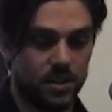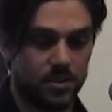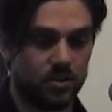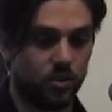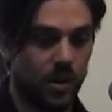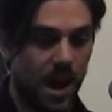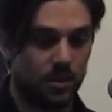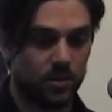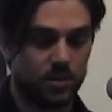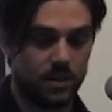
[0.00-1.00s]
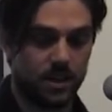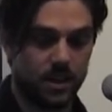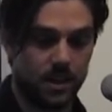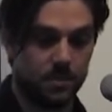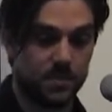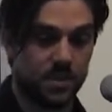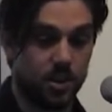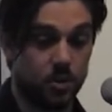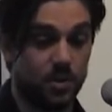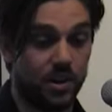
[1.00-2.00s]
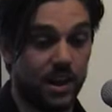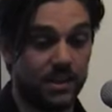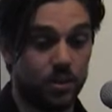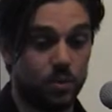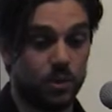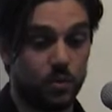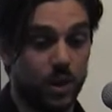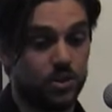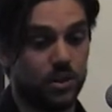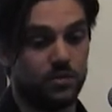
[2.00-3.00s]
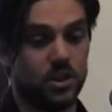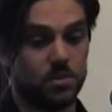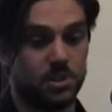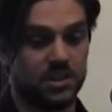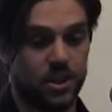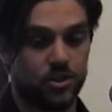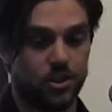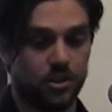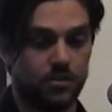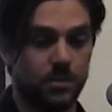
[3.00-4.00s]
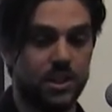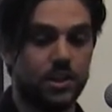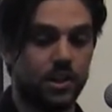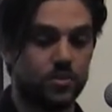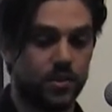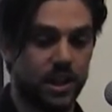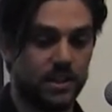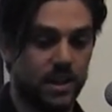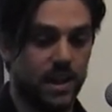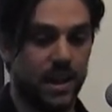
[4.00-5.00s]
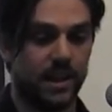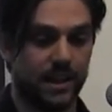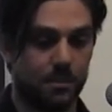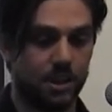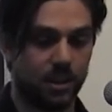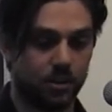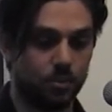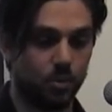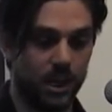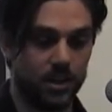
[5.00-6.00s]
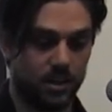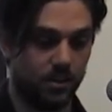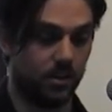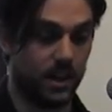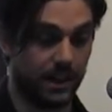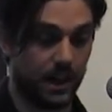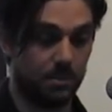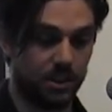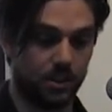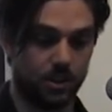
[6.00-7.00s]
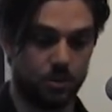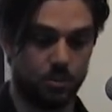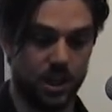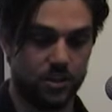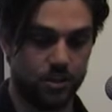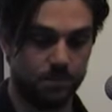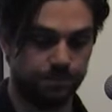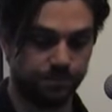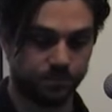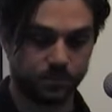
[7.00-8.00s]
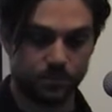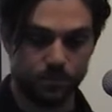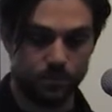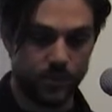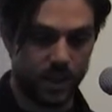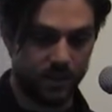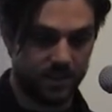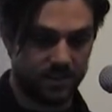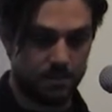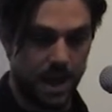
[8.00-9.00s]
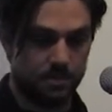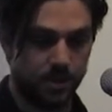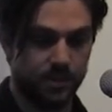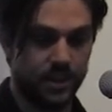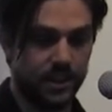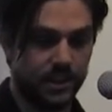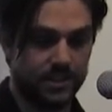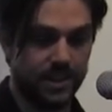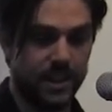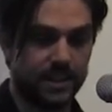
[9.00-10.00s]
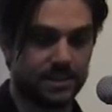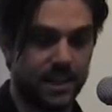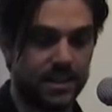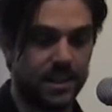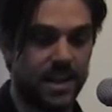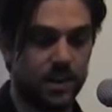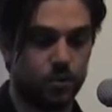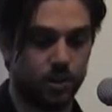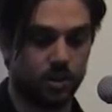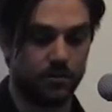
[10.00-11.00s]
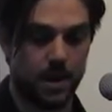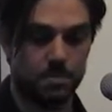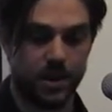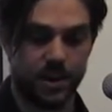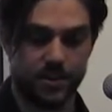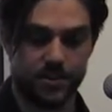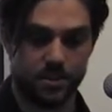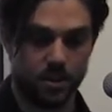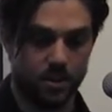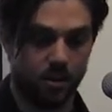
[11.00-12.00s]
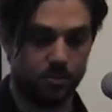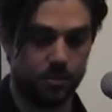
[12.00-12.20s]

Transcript: So ground um, started to be related with the question of dispossession, of material trade, and capital, uh, and capital accumulation. This is a map of the, let's say, extended network of empires of